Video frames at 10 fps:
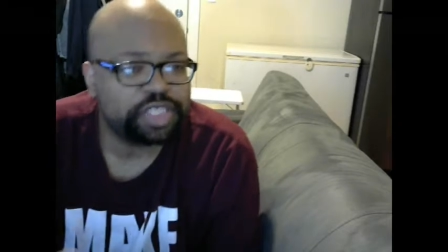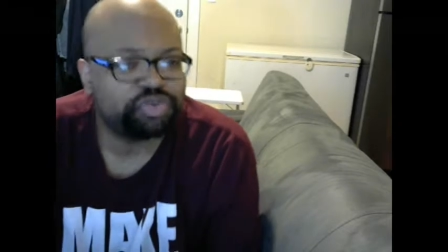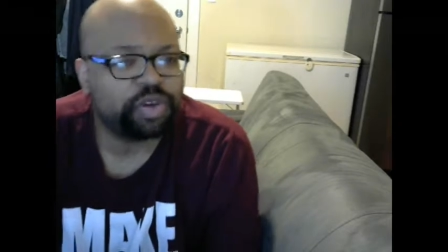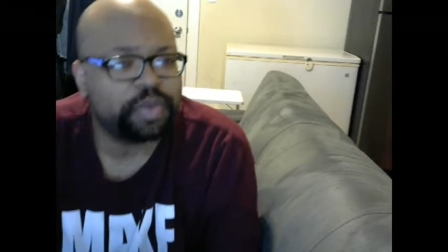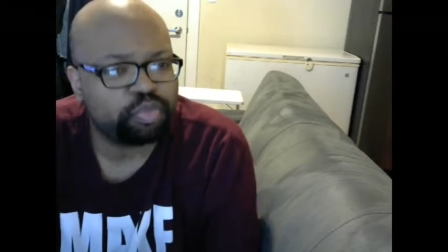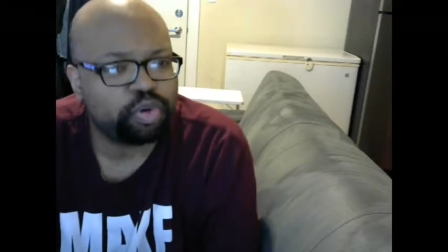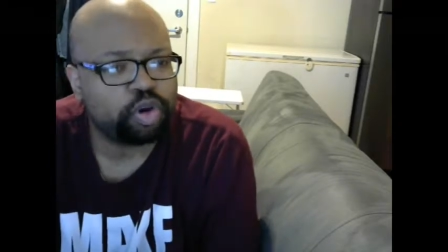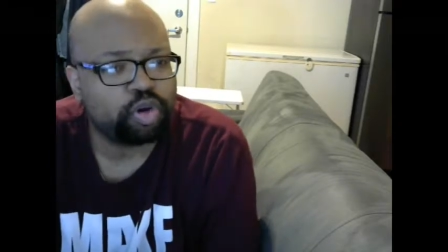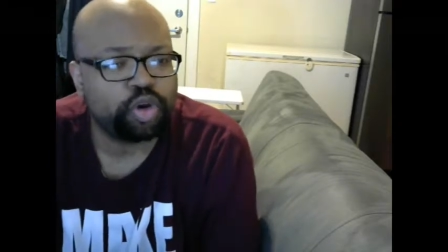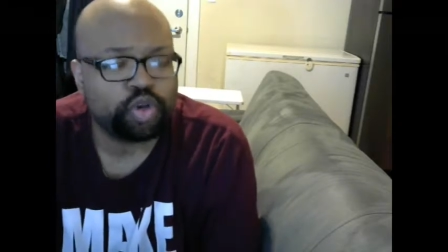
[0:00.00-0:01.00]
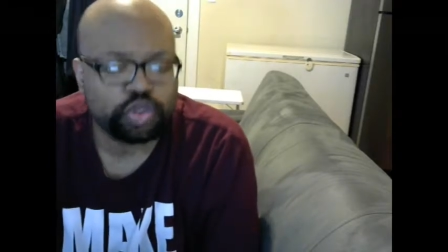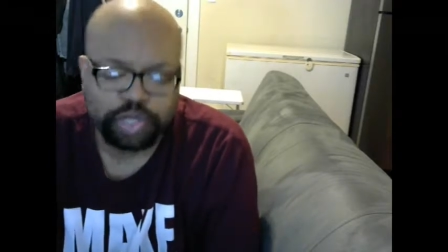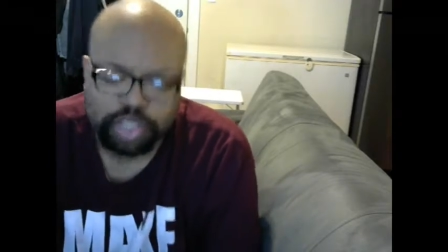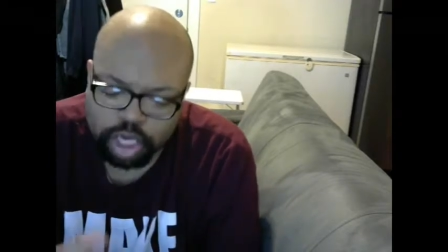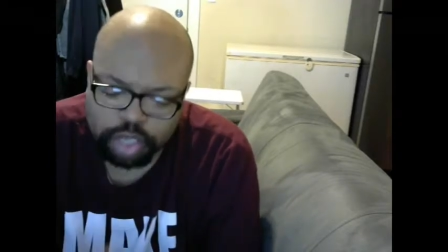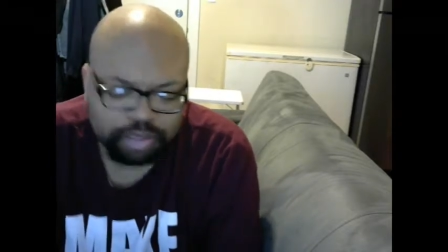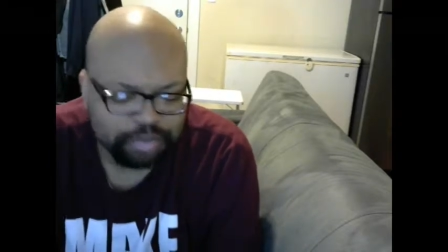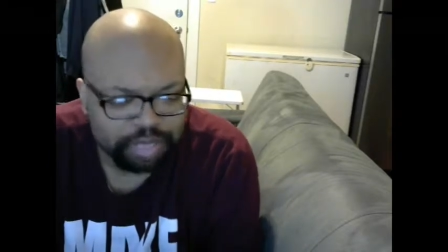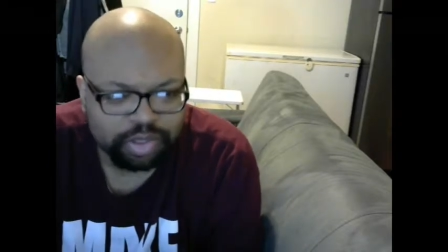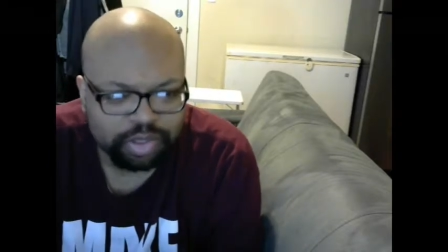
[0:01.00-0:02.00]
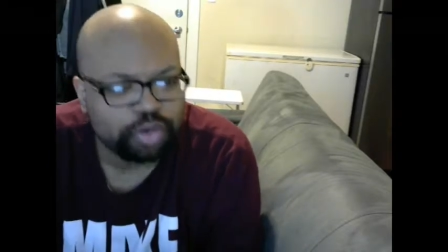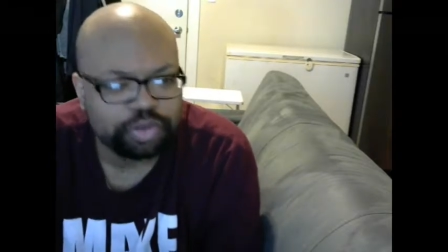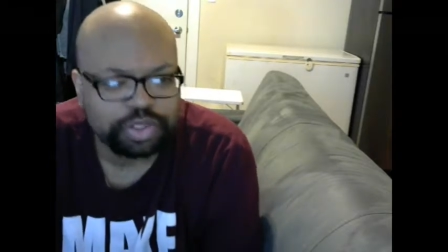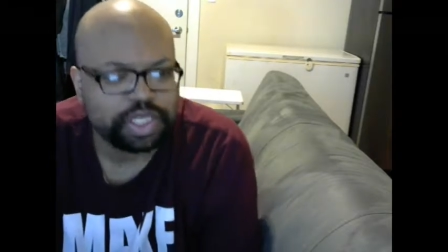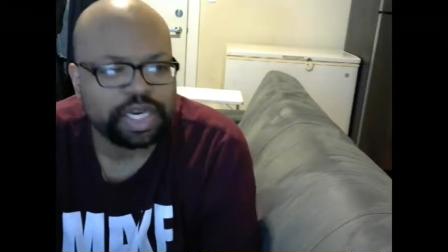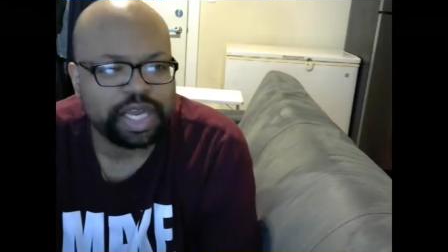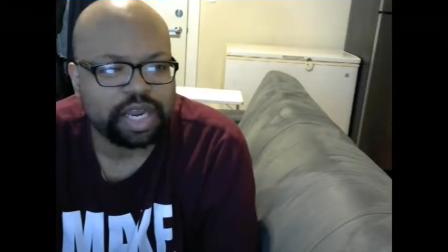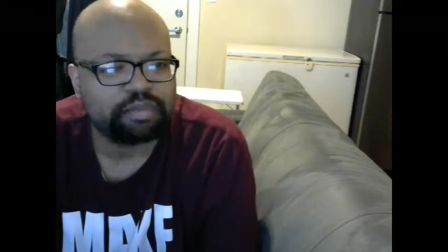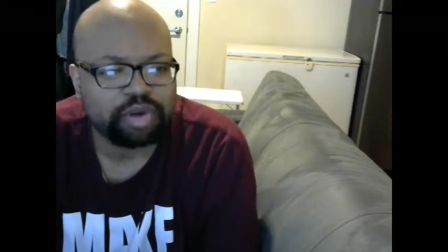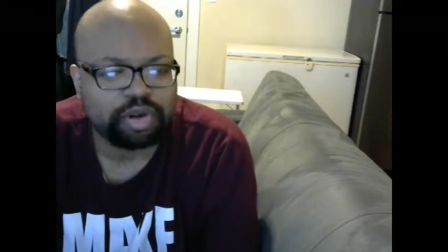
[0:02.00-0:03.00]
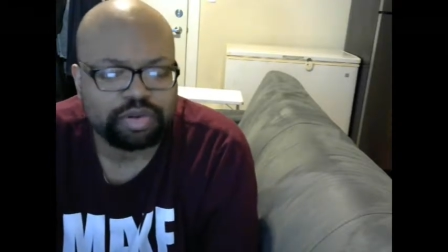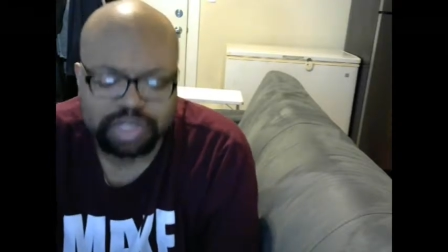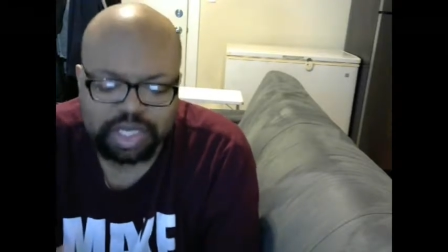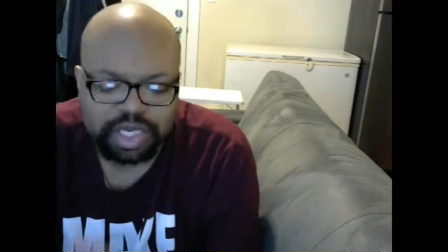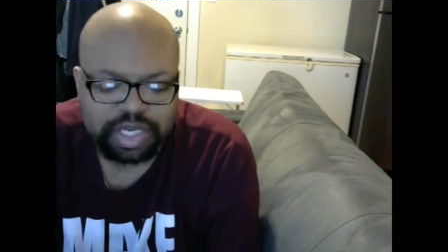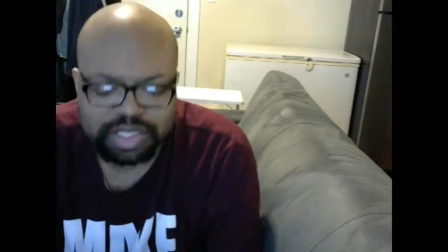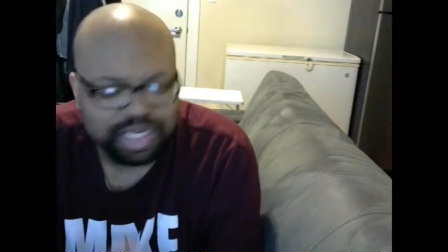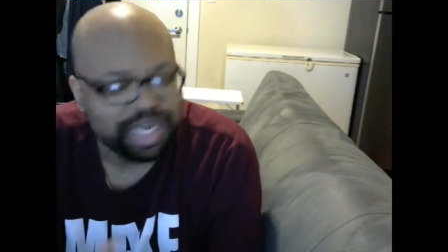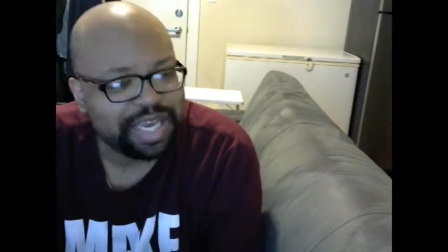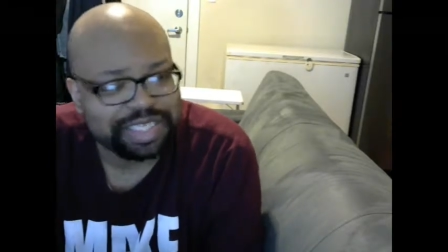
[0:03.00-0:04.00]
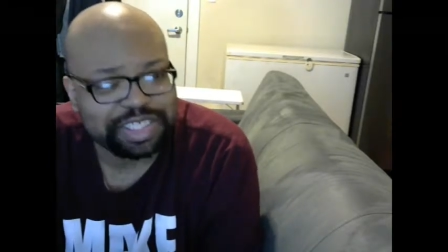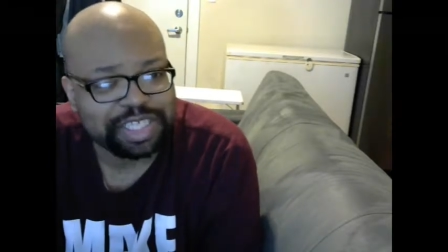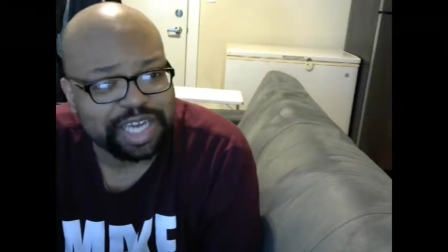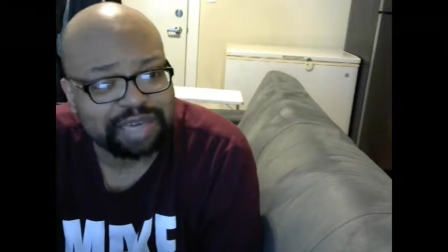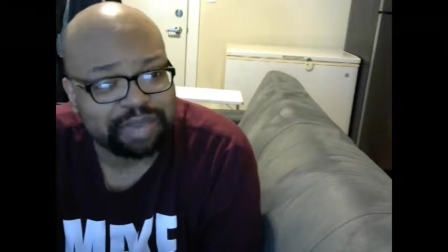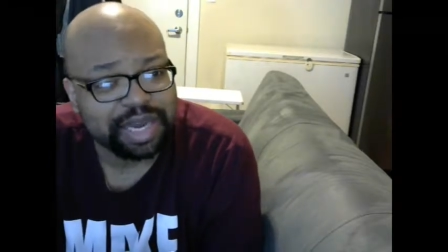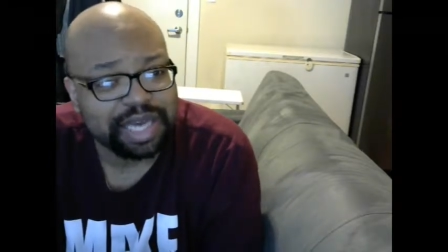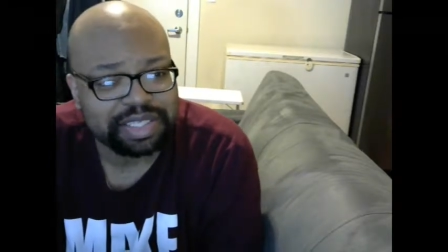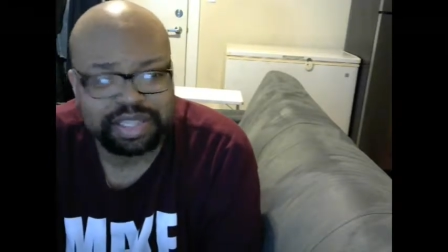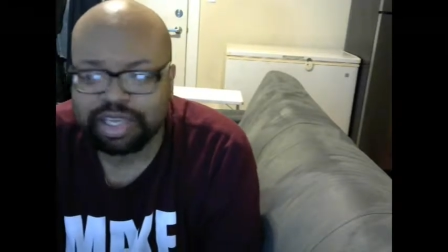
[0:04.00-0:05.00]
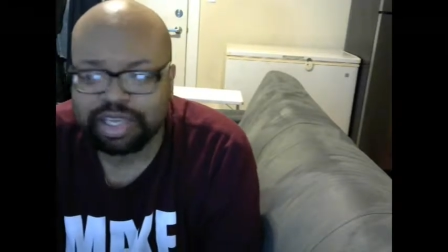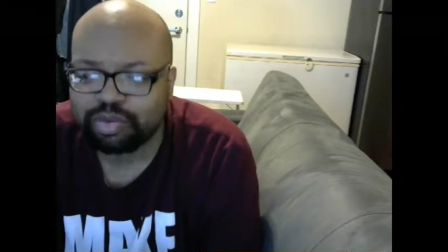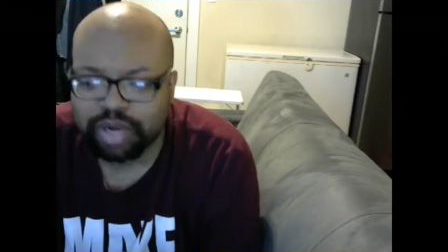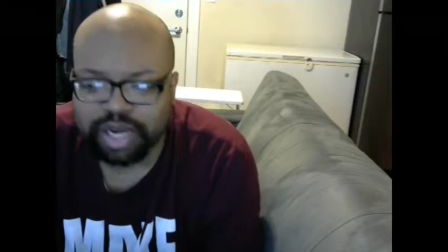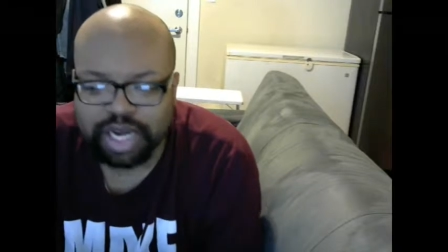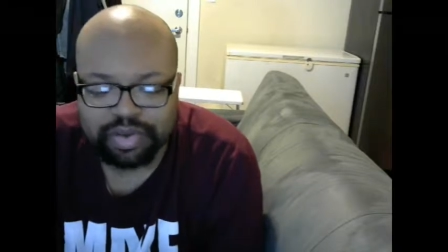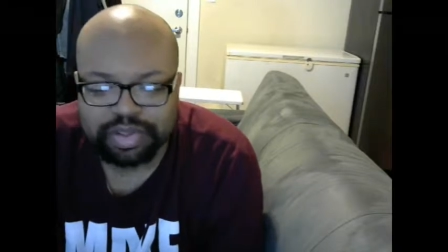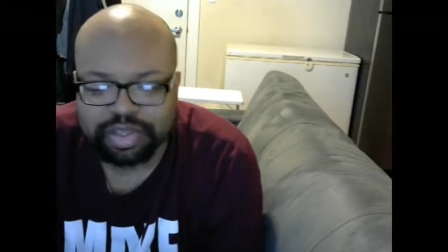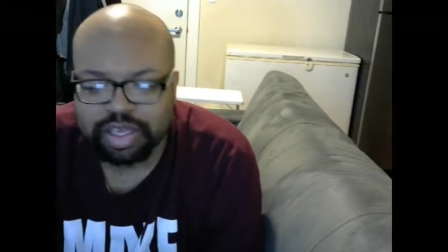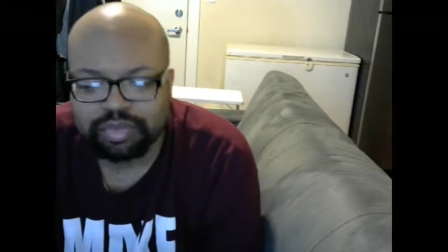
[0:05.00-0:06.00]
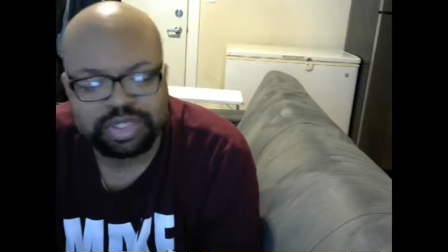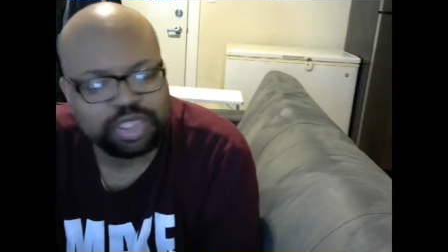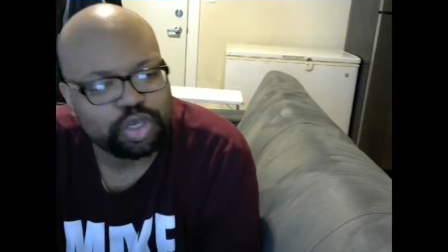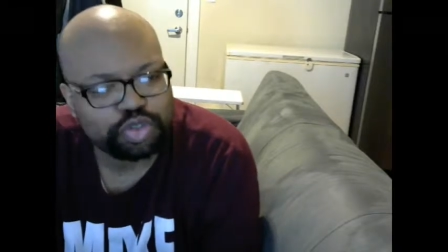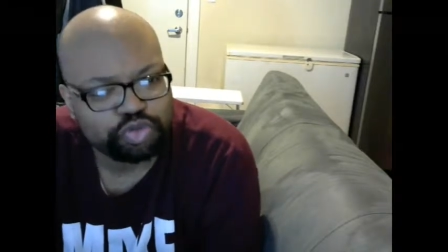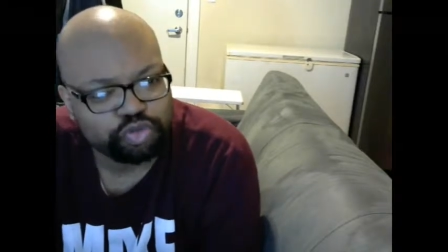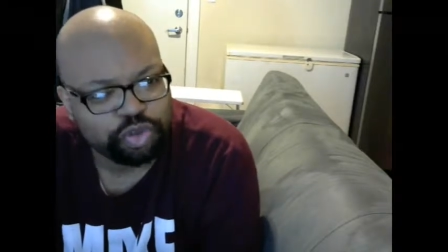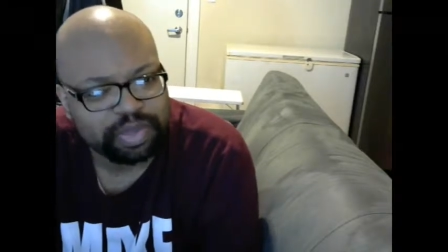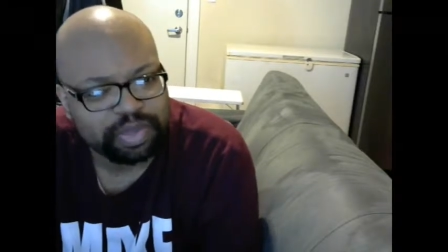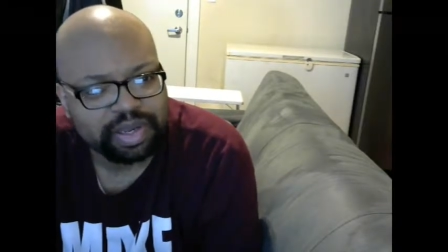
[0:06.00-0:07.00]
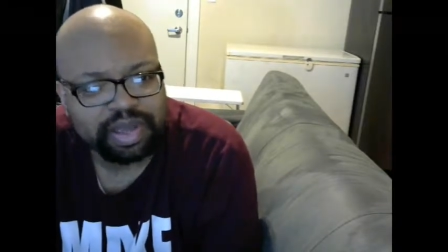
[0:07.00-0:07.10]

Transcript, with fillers: scripted promos? We talked about the whole Dean Ambrose slash John Moxley thing, where everything was so scripted.